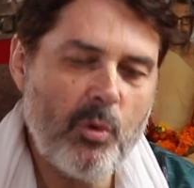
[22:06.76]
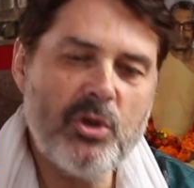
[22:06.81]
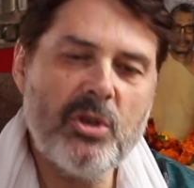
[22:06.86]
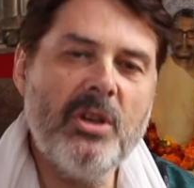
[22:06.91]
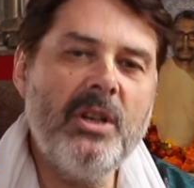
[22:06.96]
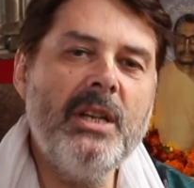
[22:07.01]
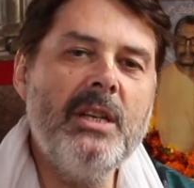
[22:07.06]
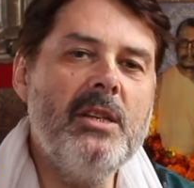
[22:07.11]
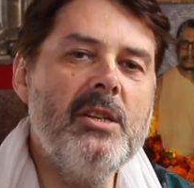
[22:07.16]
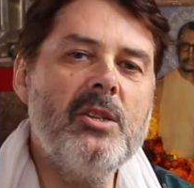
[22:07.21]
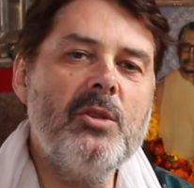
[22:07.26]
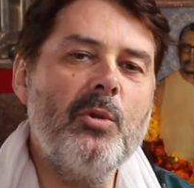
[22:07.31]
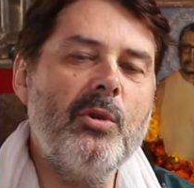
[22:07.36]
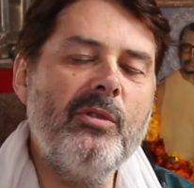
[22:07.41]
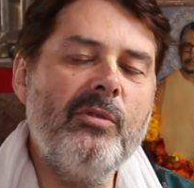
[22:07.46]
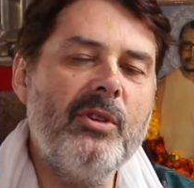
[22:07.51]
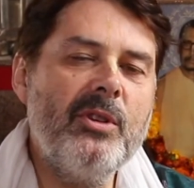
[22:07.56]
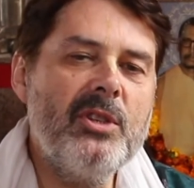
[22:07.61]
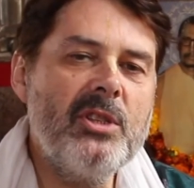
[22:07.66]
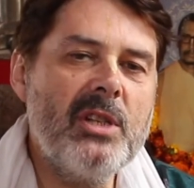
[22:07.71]
only the
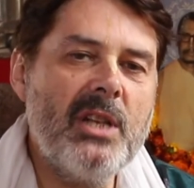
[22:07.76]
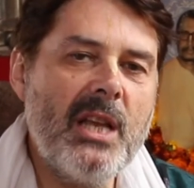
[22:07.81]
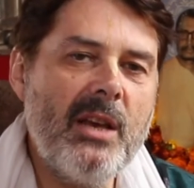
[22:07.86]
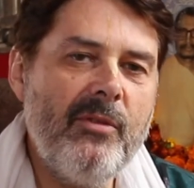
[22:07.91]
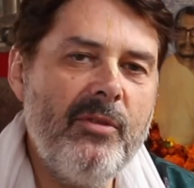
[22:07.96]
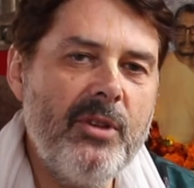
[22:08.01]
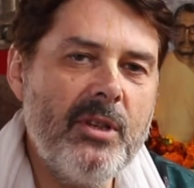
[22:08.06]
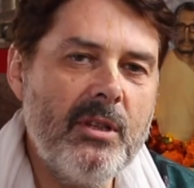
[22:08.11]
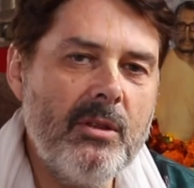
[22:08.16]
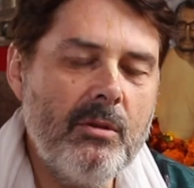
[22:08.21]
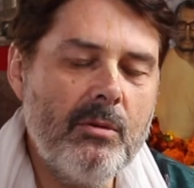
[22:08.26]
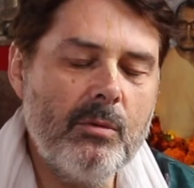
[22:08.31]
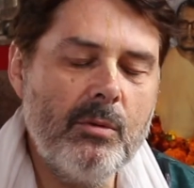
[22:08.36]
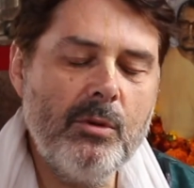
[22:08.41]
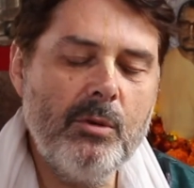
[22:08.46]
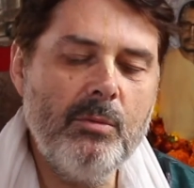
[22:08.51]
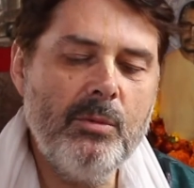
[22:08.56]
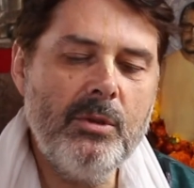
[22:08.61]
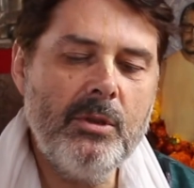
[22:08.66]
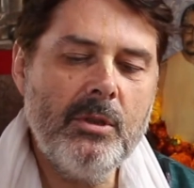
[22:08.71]
servants left in the
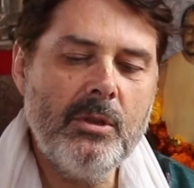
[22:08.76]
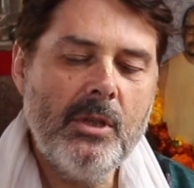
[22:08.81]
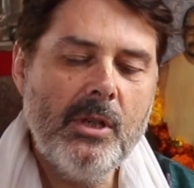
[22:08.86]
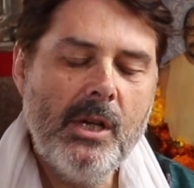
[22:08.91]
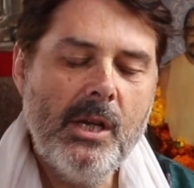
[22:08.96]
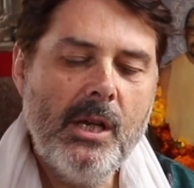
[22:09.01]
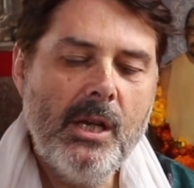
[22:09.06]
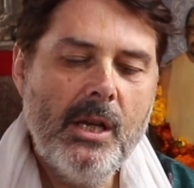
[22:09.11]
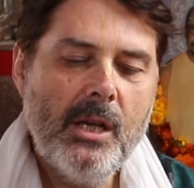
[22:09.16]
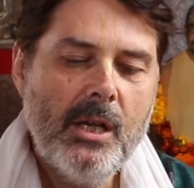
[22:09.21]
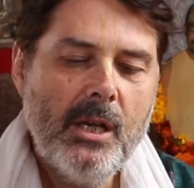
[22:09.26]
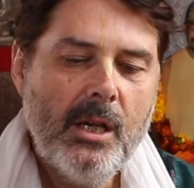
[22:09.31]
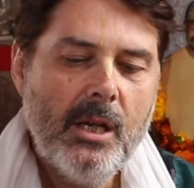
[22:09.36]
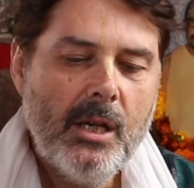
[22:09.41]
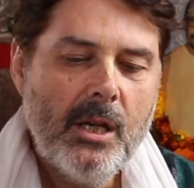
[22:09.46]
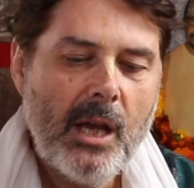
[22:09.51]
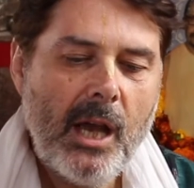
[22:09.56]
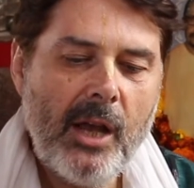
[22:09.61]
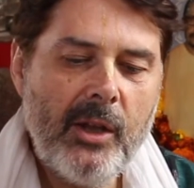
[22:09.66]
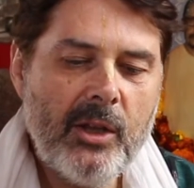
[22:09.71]
rooms,
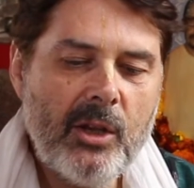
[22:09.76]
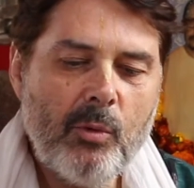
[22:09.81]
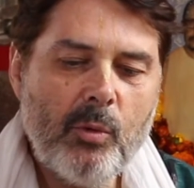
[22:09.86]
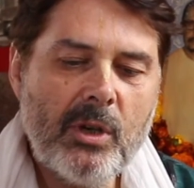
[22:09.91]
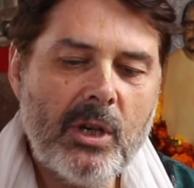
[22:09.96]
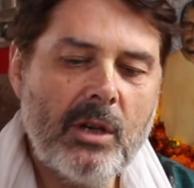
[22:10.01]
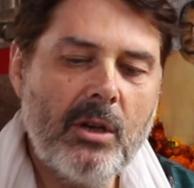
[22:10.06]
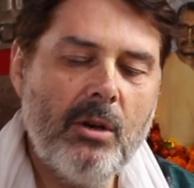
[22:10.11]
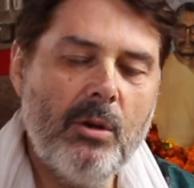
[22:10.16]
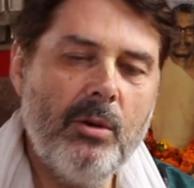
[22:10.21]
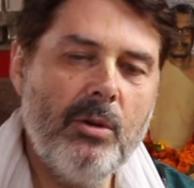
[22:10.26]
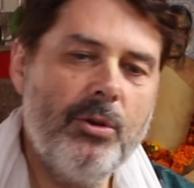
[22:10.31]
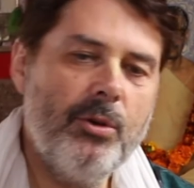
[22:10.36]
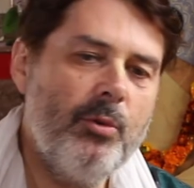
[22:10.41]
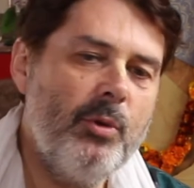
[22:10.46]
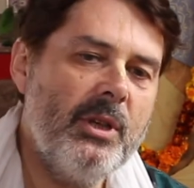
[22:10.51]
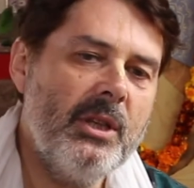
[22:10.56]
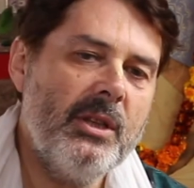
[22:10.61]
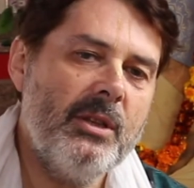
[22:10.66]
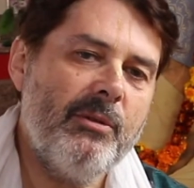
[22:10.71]
and they were
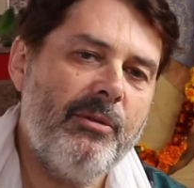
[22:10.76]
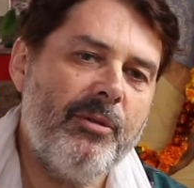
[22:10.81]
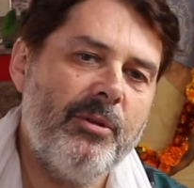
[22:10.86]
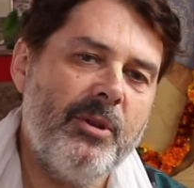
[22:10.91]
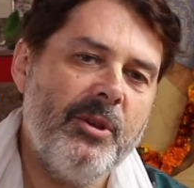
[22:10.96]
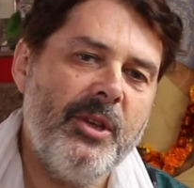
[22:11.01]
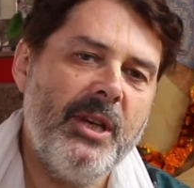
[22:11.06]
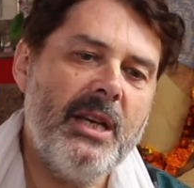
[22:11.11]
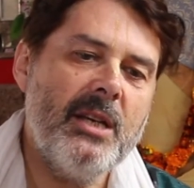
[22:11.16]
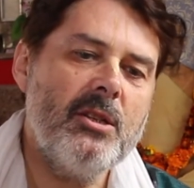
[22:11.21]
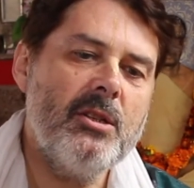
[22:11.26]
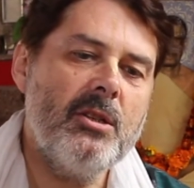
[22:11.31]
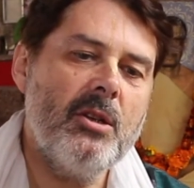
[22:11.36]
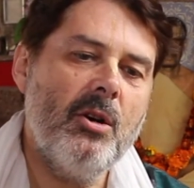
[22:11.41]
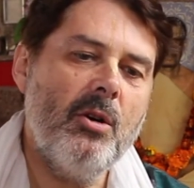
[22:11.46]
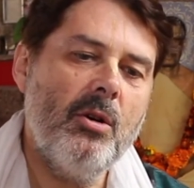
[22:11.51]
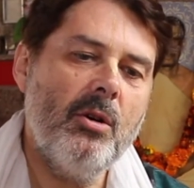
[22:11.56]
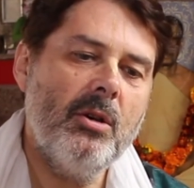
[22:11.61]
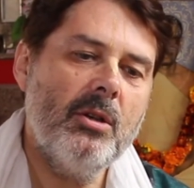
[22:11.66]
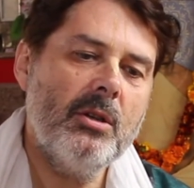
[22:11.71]
doing different things.
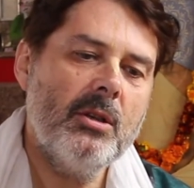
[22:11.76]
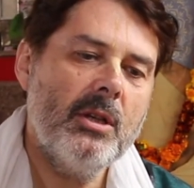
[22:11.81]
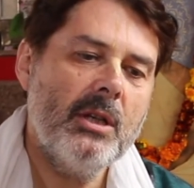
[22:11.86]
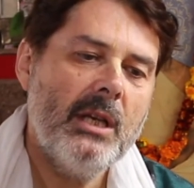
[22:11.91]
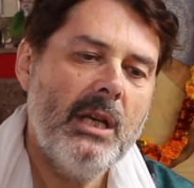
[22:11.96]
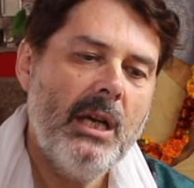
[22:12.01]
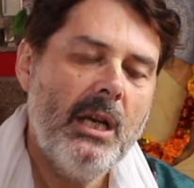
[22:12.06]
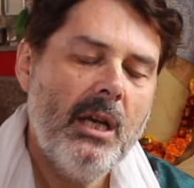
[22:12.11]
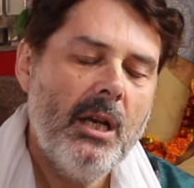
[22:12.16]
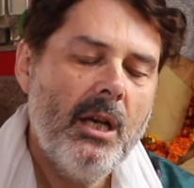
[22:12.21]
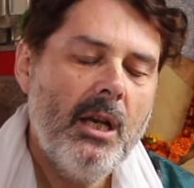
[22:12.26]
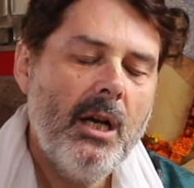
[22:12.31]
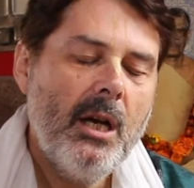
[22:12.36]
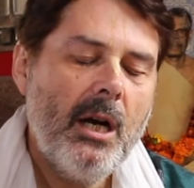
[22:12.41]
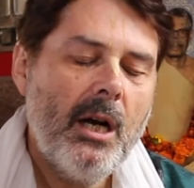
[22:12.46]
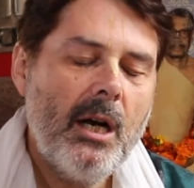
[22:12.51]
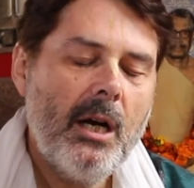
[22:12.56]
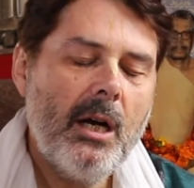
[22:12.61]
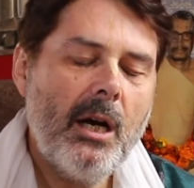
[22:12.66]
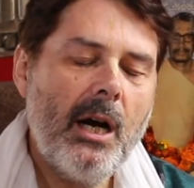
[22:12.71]
So
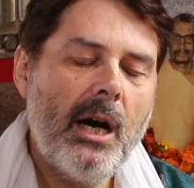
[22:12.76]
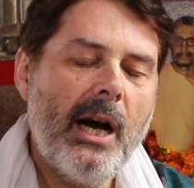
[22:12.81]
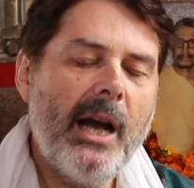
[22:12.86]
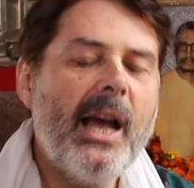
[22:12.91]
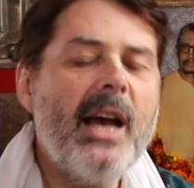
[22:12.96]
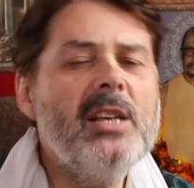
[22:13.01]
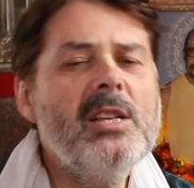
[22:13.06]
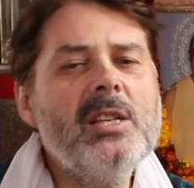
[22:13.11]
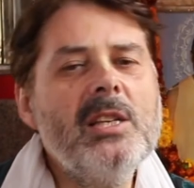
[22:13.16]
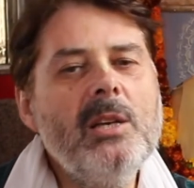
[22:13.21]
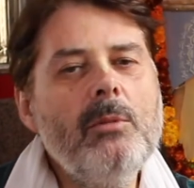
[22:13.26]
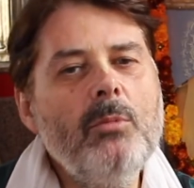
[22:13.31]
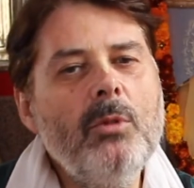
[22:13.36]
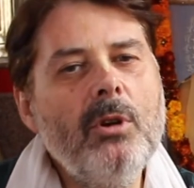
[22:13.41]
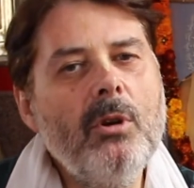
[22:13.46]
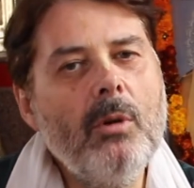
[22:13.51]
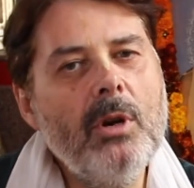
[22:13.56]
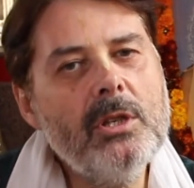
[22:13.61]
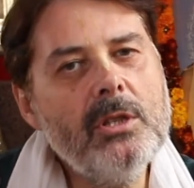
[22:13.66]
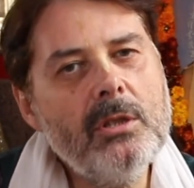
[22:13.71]
I asked him
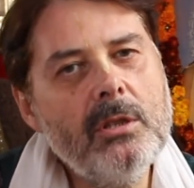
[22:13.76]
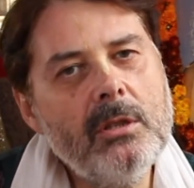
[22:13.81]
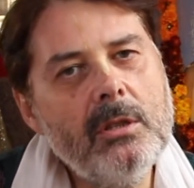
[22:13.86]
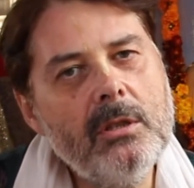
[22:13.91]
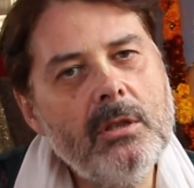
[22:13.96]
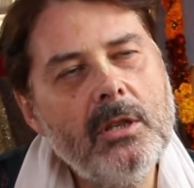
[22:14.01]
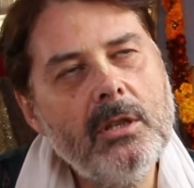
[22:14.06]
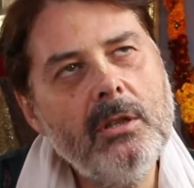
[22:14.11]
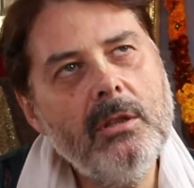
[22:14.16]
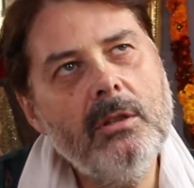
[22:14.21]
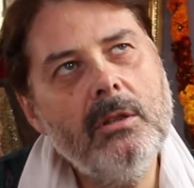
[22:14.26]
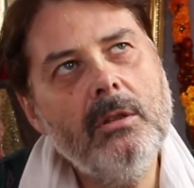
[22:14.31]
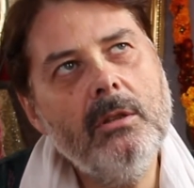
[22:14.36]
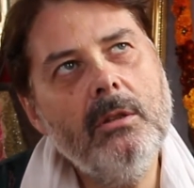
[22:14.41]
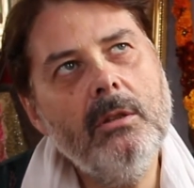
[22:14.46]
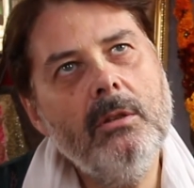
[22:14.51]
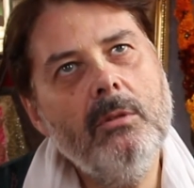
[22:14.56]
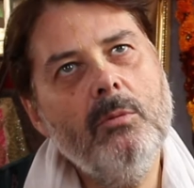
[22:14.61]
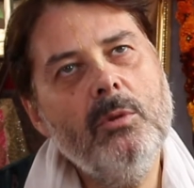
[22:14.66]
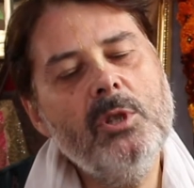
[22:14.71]
the question that
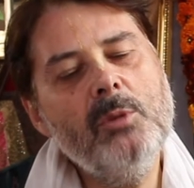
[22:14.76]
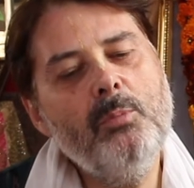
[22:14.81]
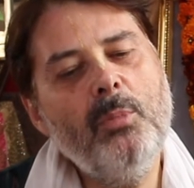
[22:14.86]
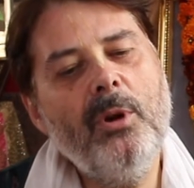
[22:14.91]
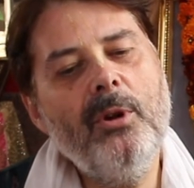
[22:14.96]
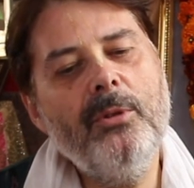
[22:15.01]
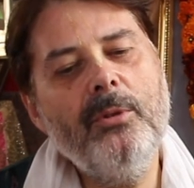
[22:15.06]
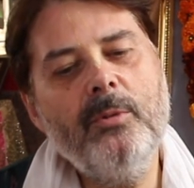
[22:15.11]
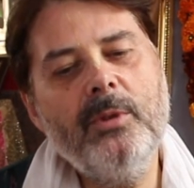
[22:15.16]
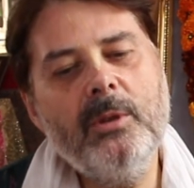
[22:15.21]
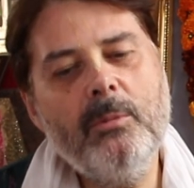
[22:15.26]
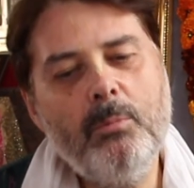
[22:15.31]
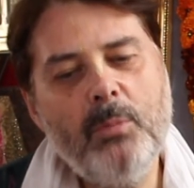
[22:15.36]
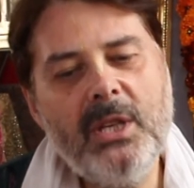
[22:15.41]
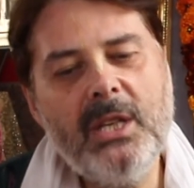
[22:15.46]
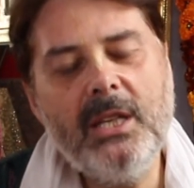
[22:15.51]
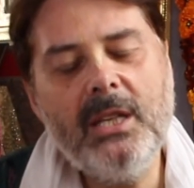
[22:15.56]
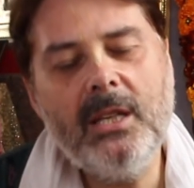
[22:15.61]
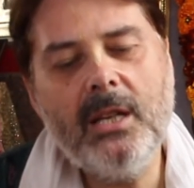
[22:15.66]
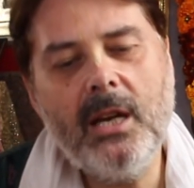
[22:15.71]
was bothering
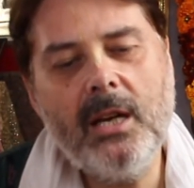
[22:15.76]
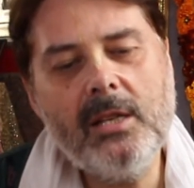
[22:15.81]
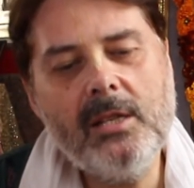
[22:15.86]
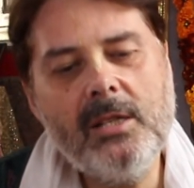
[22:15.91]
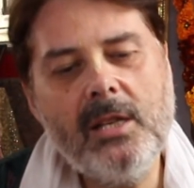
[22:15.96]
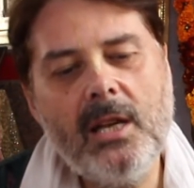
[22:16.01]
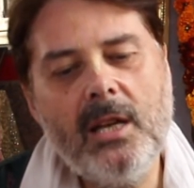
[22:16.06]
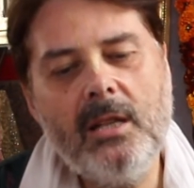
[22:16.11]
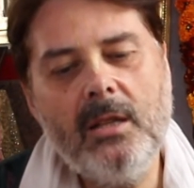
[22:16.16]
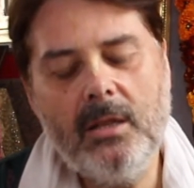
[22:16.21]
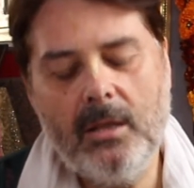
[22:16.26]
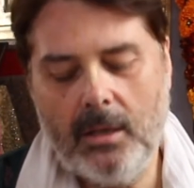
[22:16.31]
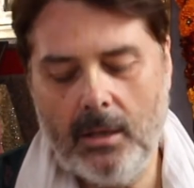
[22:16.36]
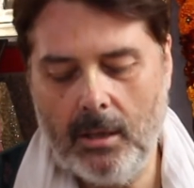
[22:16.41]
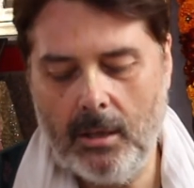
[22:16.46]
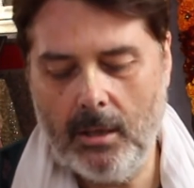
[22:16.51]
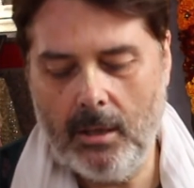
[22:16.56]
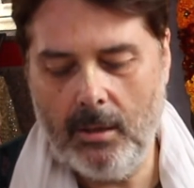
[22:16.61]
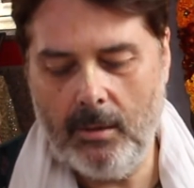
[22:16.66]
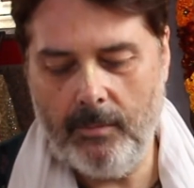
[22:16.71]
me. I said,
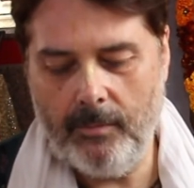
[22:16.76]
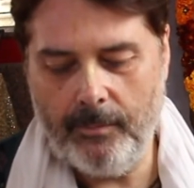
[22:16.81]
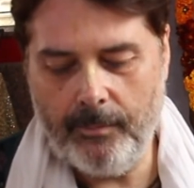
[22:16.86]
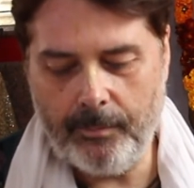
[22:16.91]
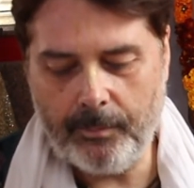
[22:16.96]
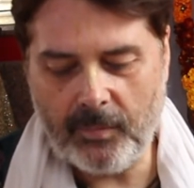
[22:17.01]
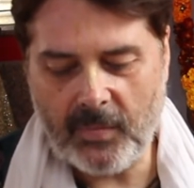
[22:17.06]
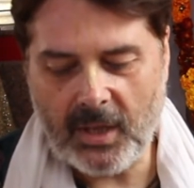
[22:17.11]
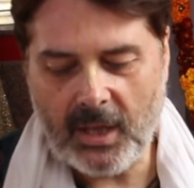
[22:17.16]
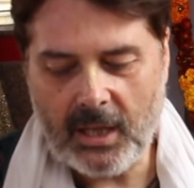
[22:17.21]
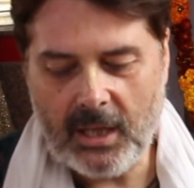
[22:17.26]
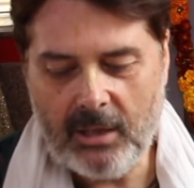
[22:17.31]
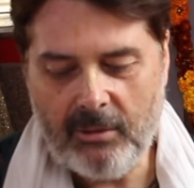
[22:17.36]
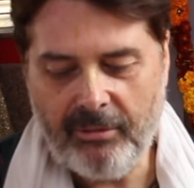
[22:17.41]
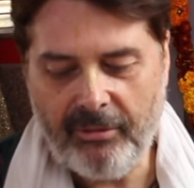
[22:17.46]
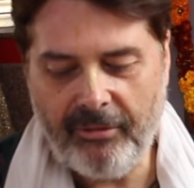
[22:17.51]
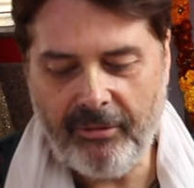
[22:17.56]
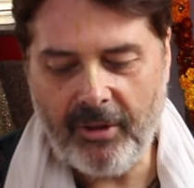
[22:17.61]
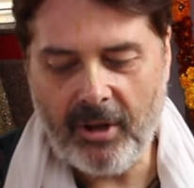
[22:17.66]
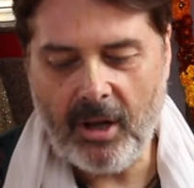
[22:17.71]

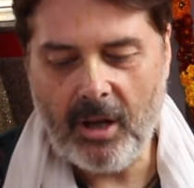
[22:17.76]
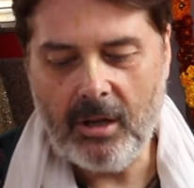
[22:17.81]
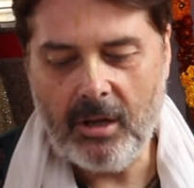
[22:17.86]
if